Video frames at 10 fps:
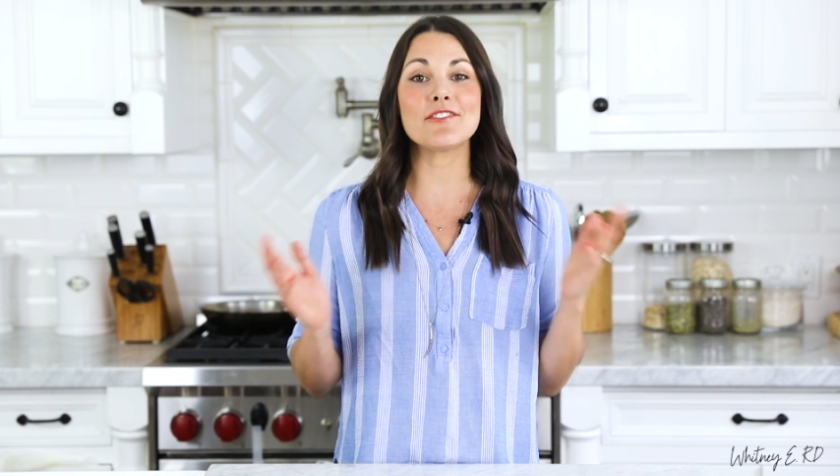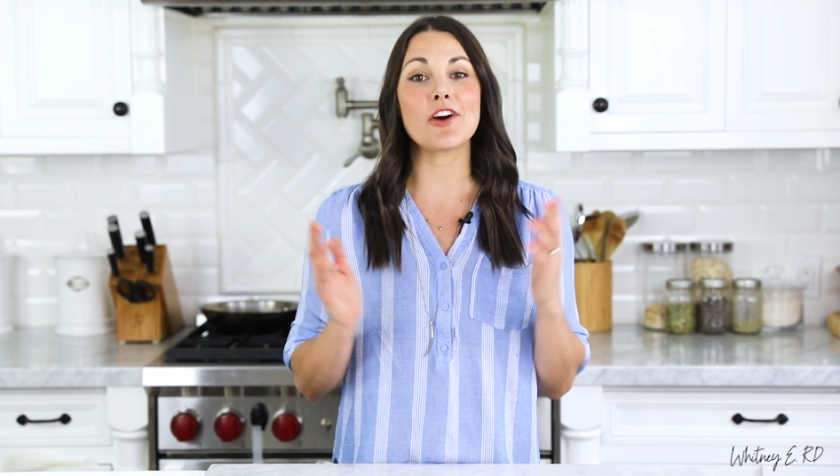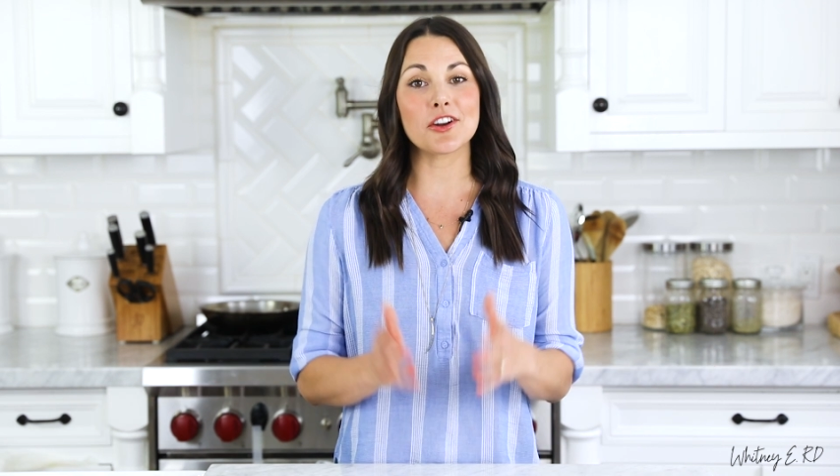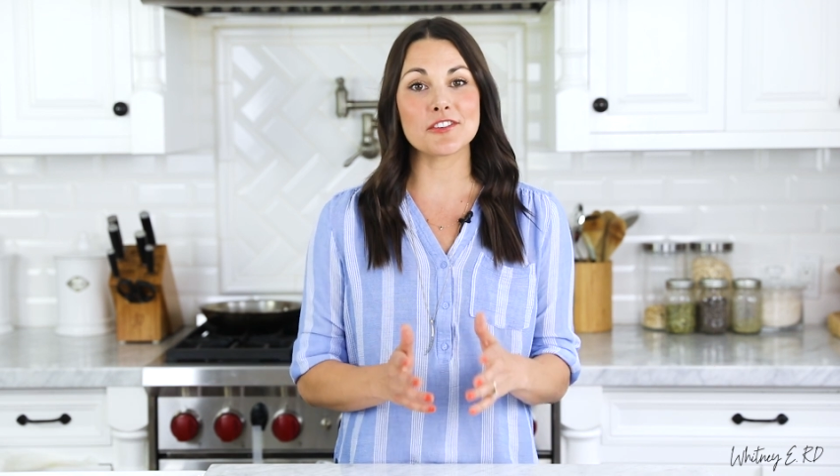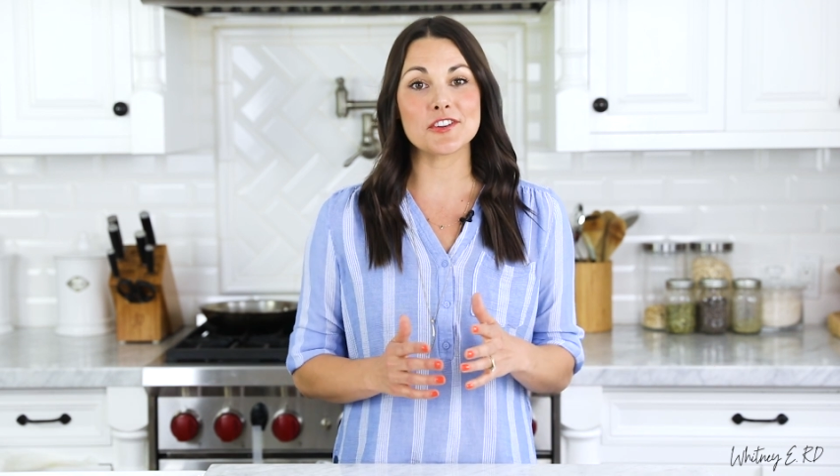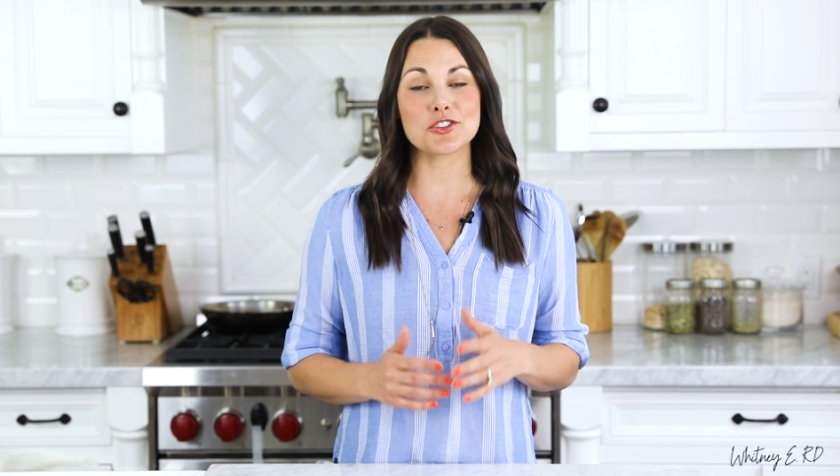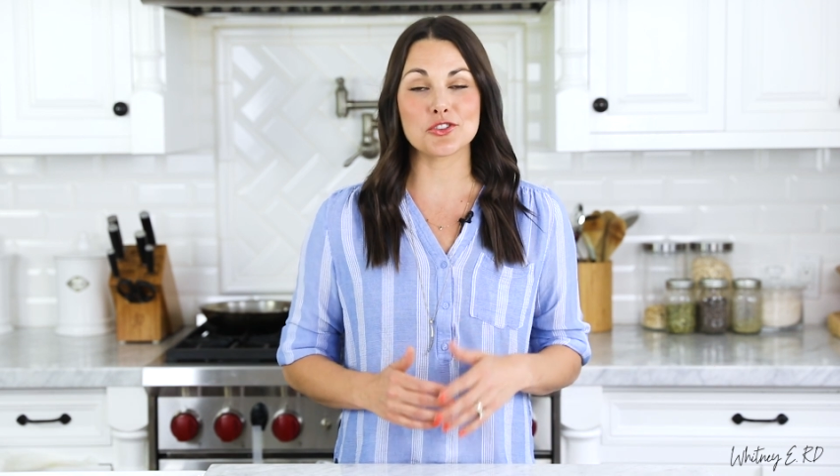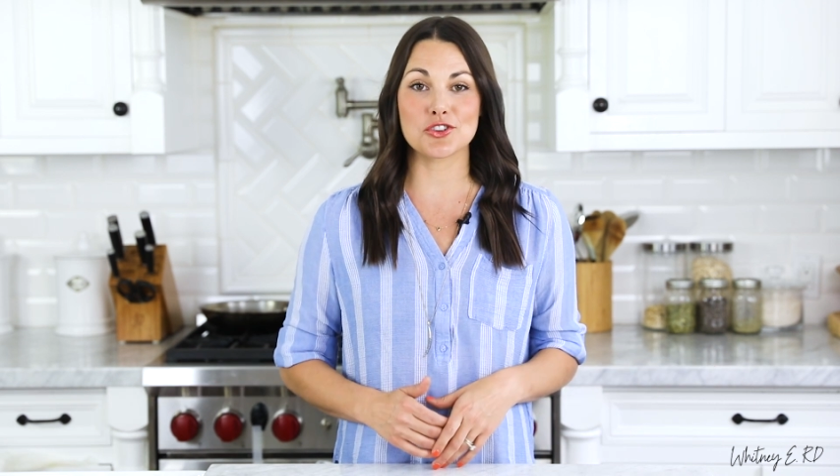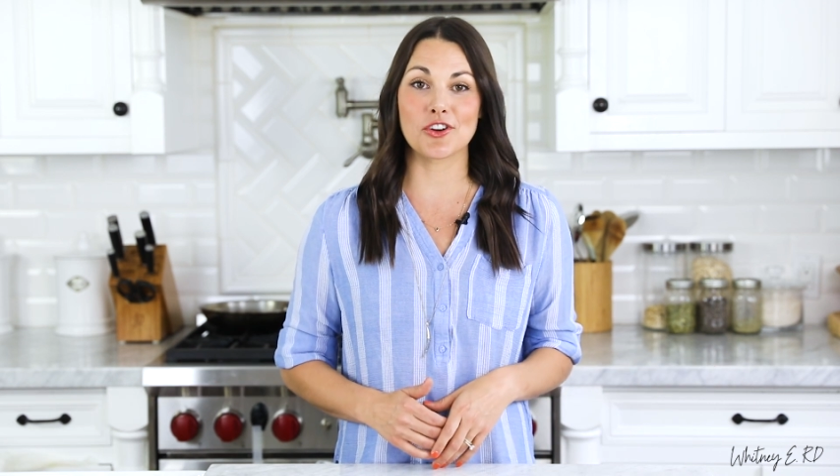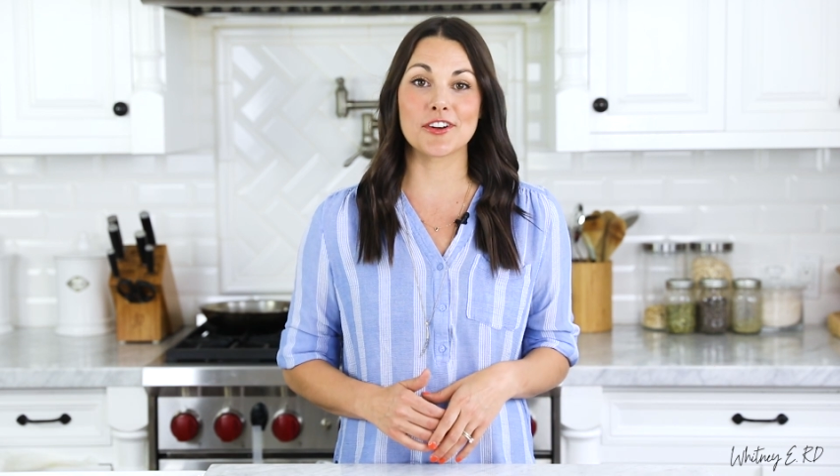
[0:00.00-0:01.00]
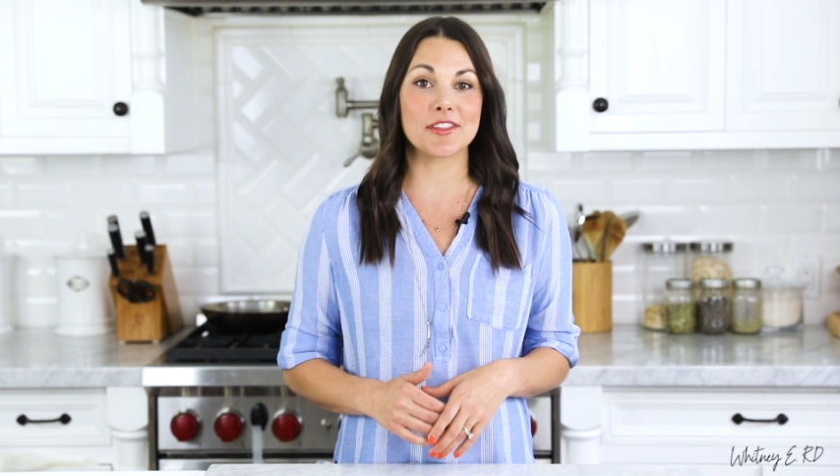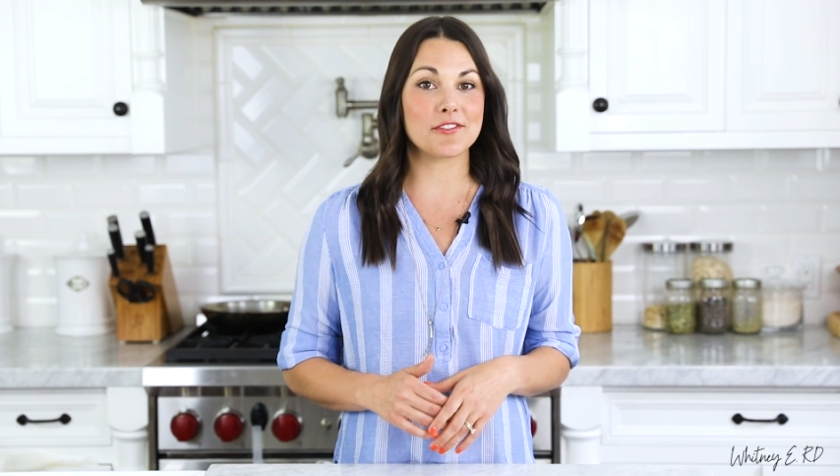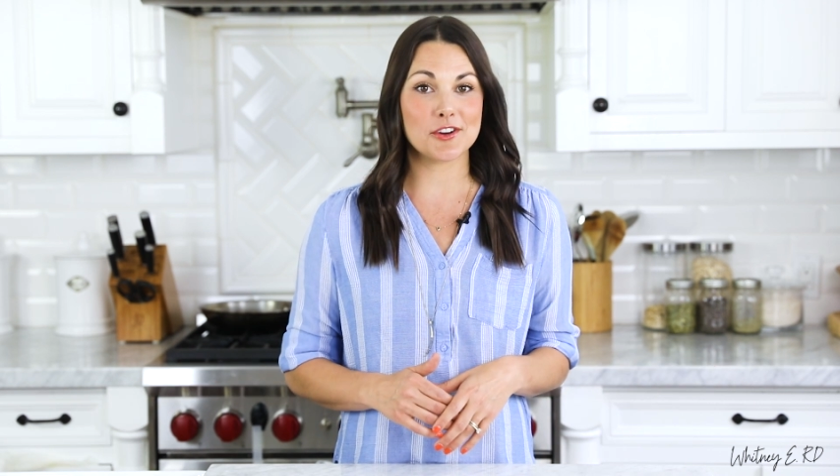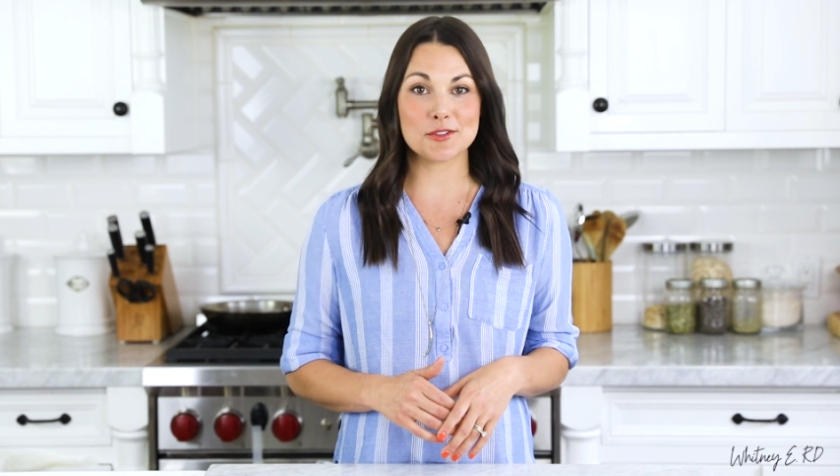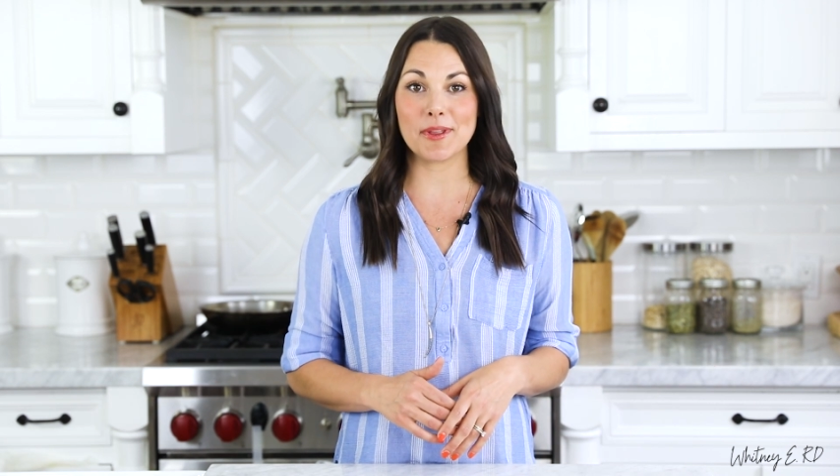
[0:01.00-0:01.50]
of artificial sugar in the
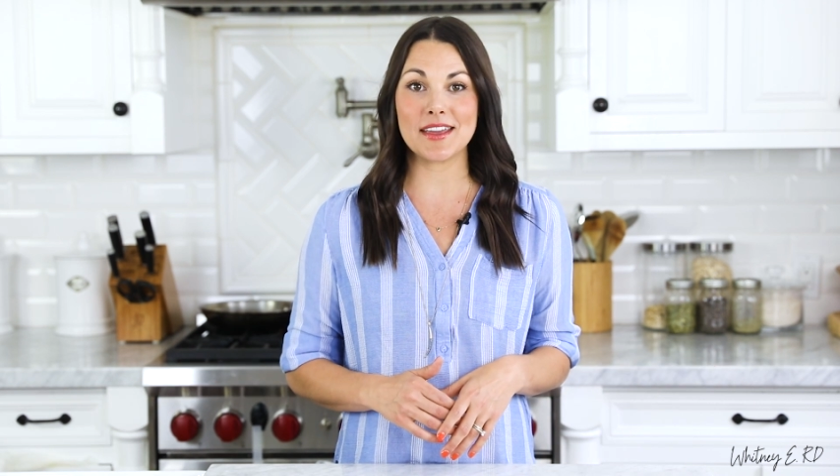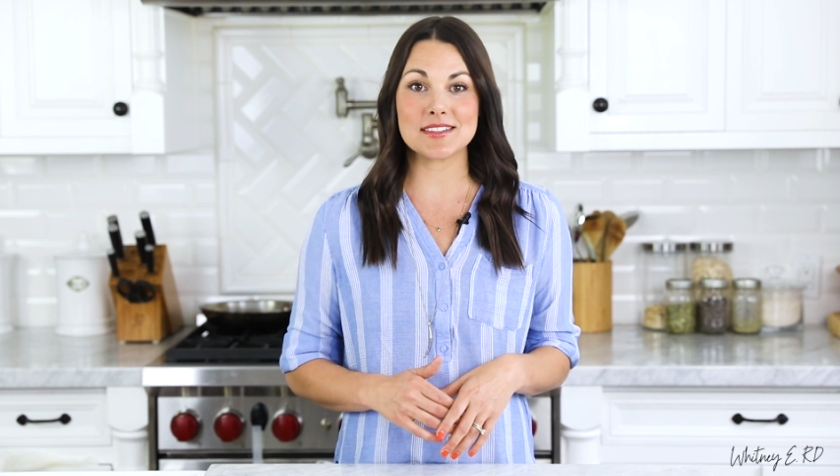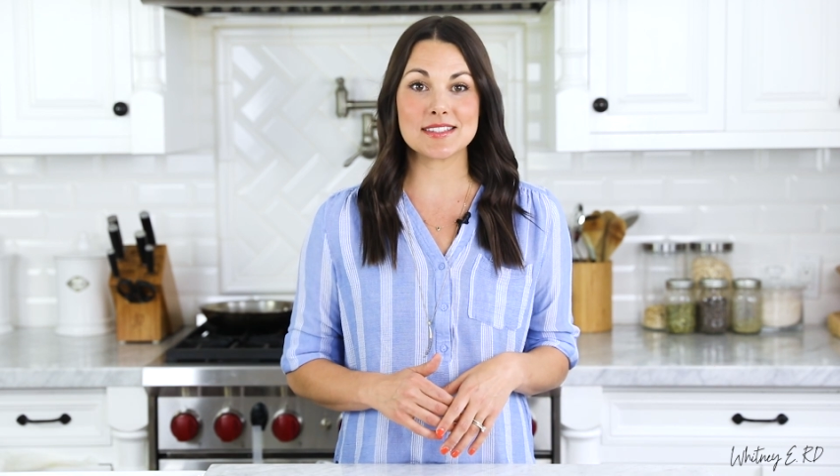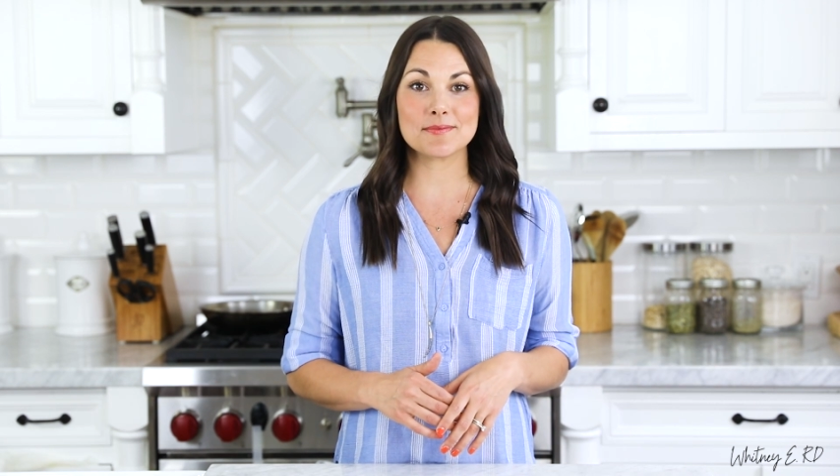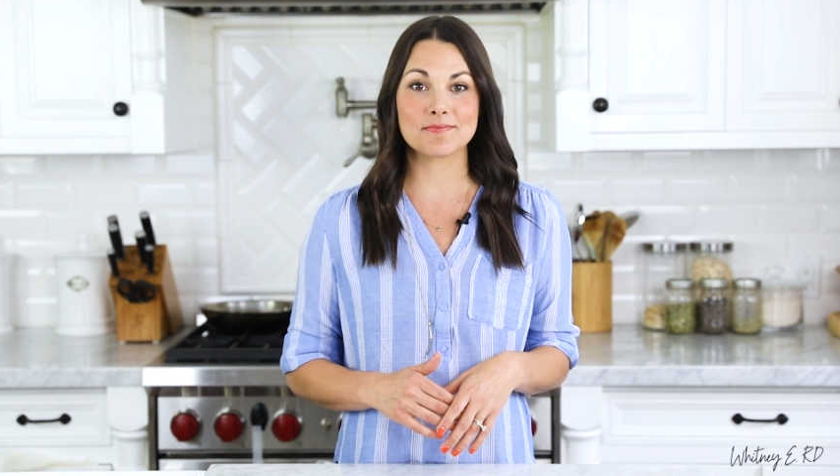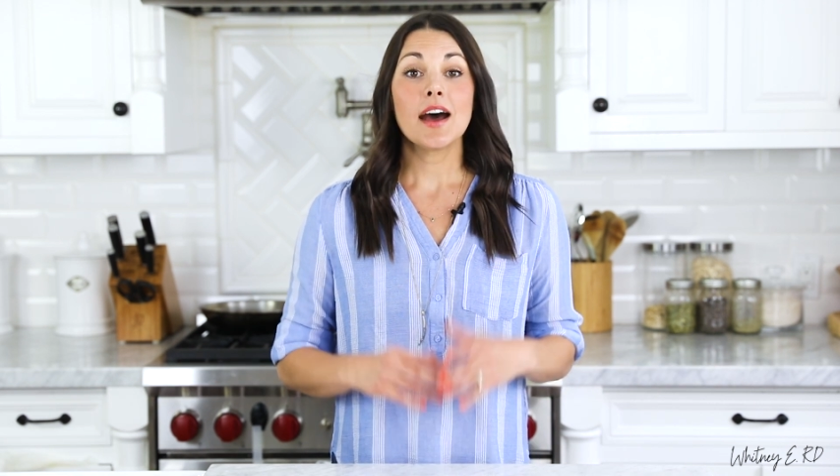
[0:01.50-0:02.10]
first place.